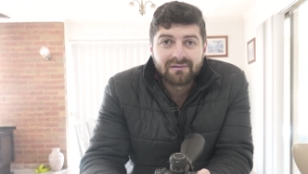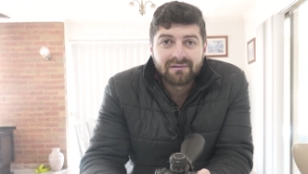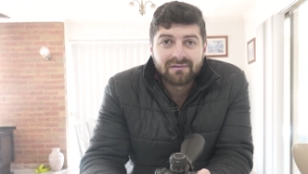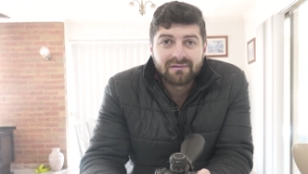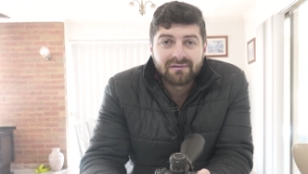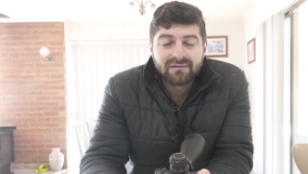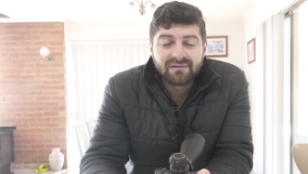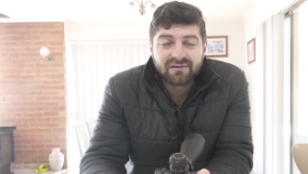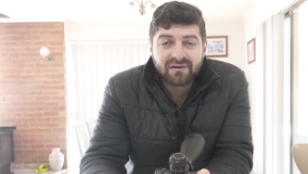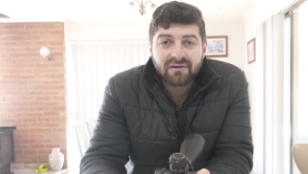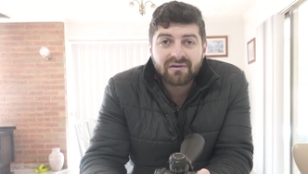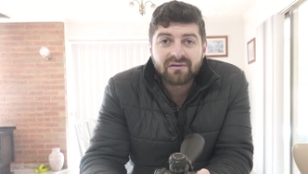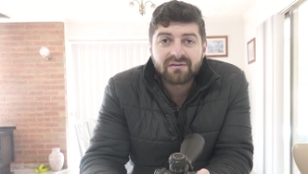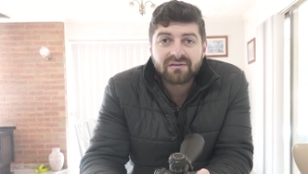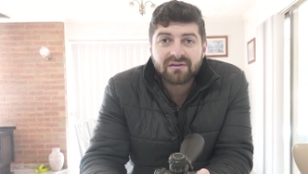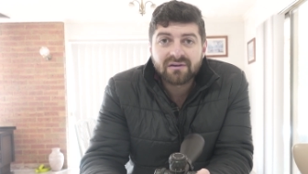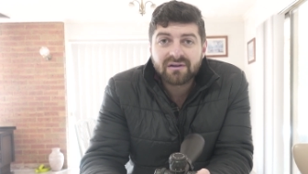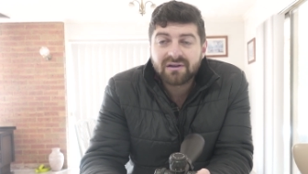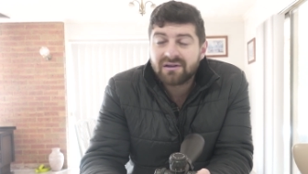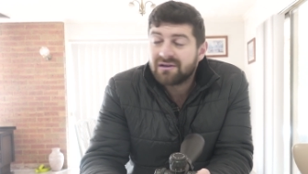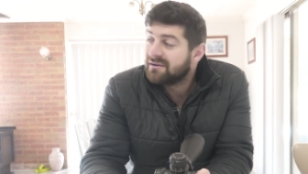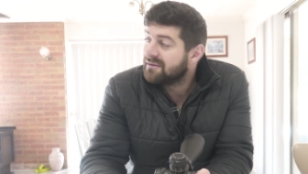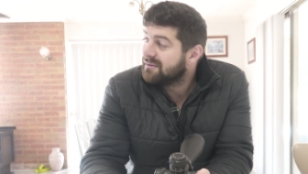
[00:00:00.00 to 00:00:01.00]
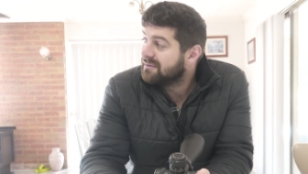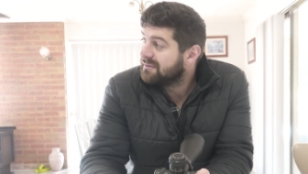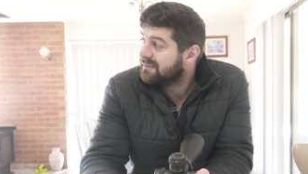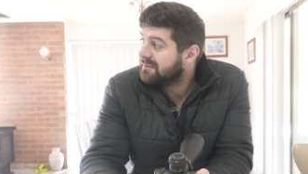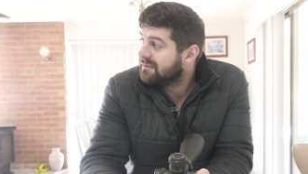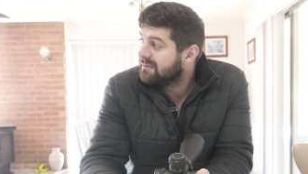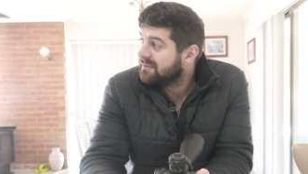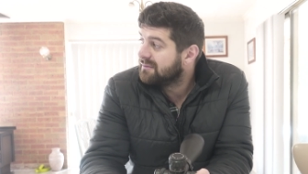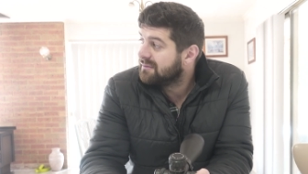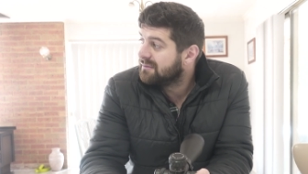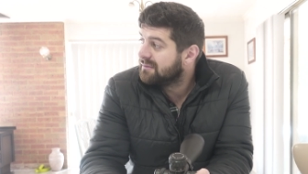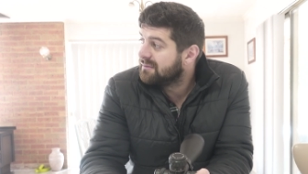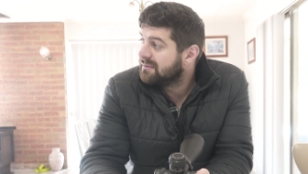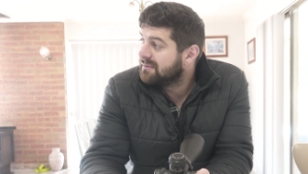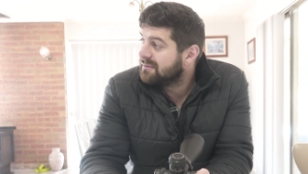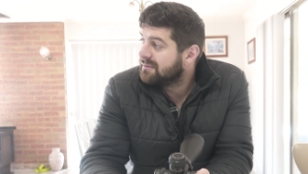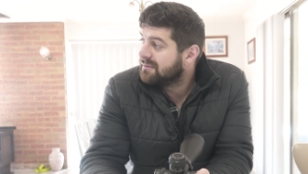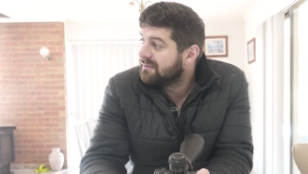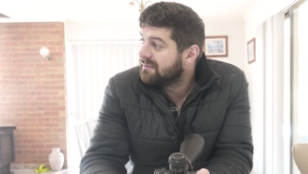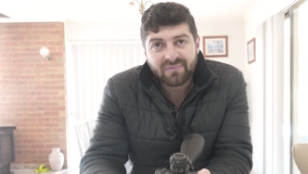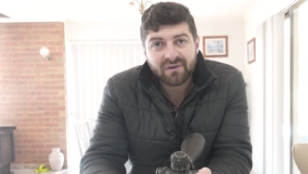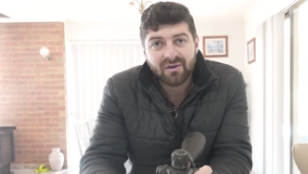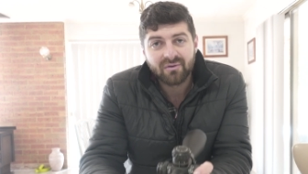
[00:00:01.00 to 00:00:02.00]
Seriously?
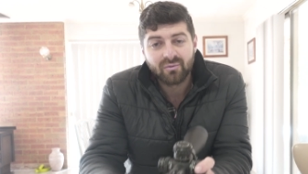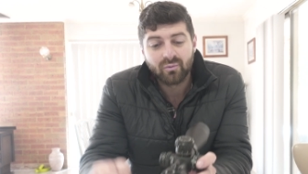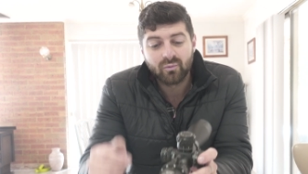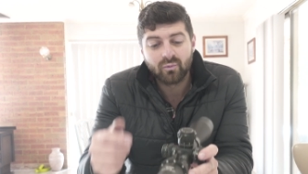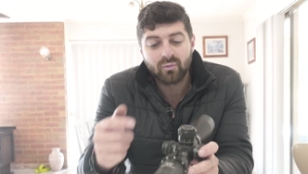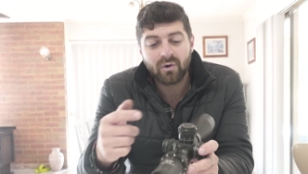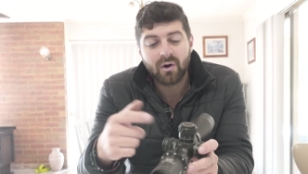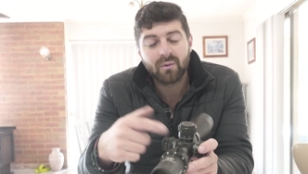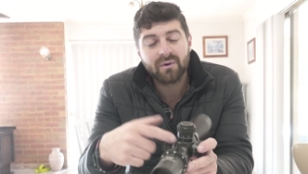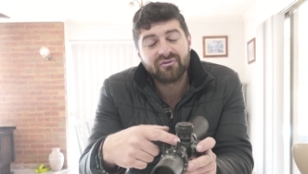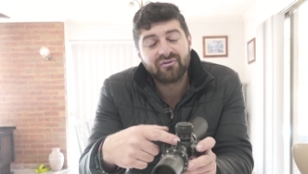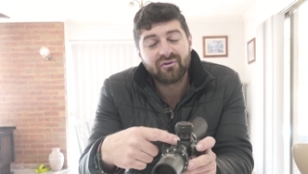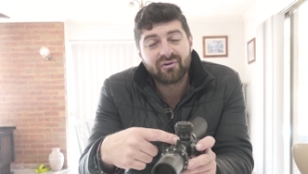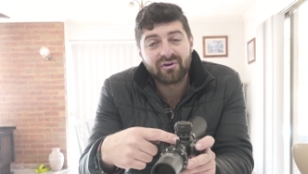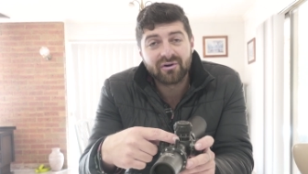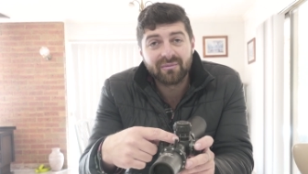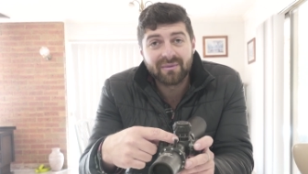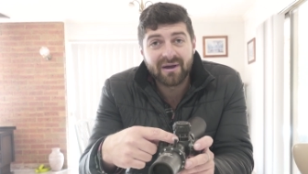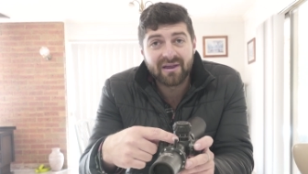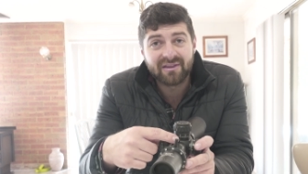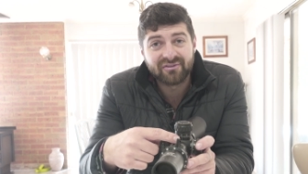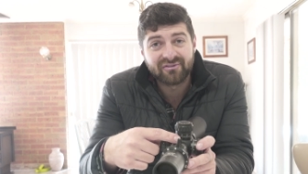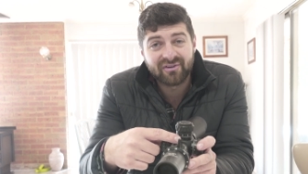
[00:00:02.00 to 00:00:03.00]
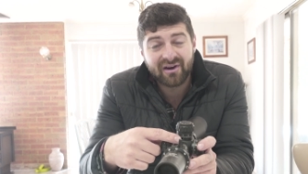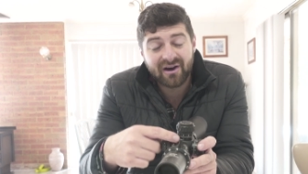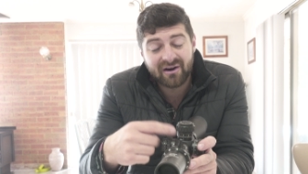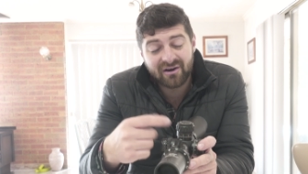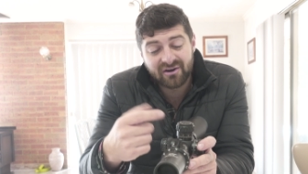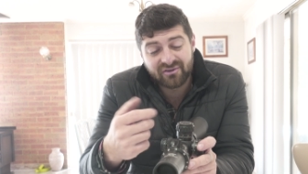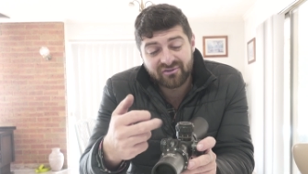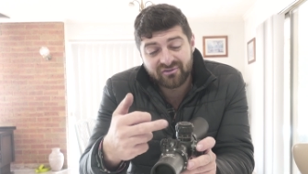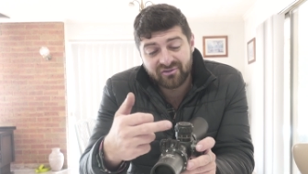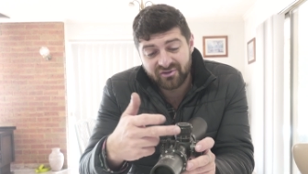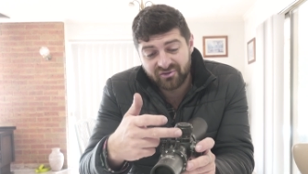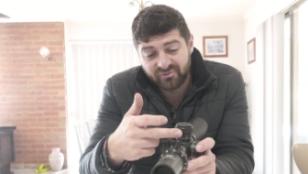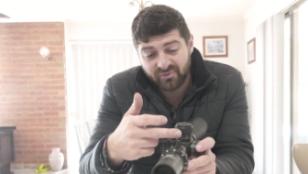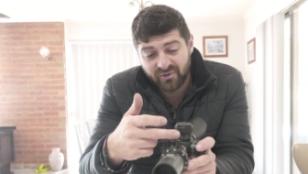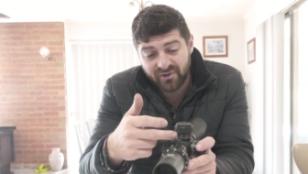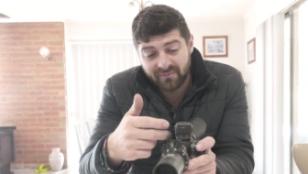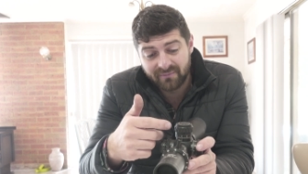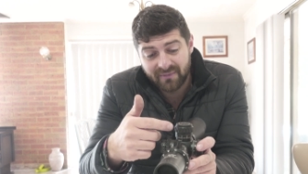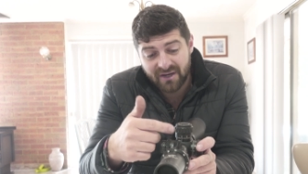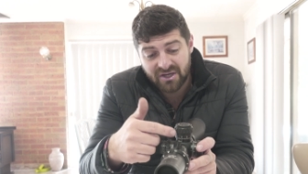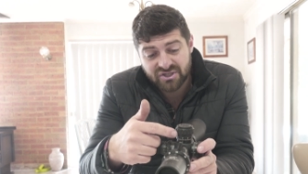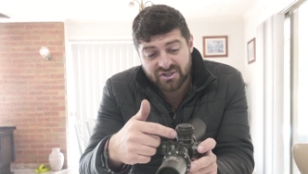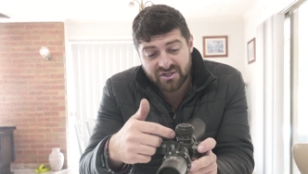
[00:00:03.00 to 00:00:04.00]
While we're talking about the turrets, I just want
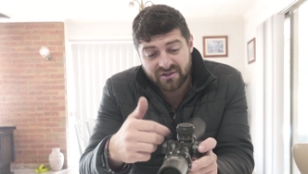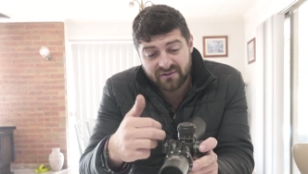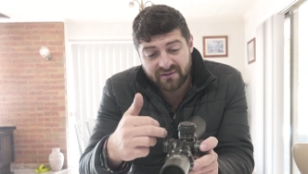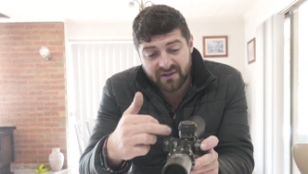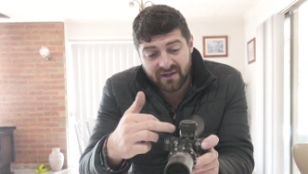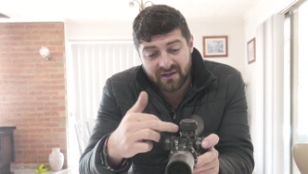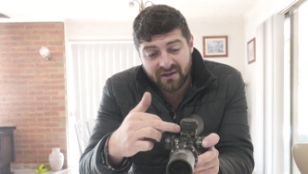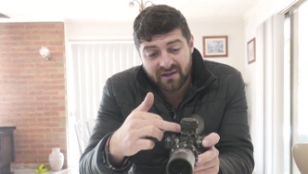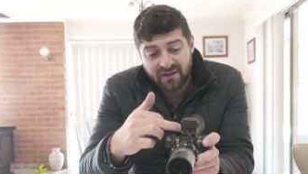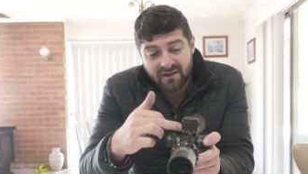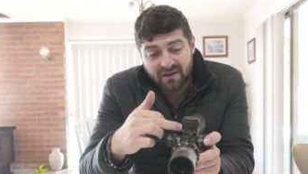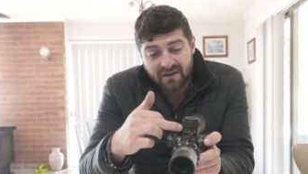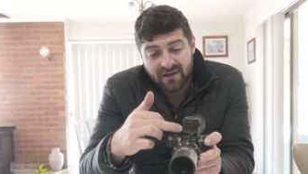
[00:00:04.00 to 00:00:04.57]
to mention that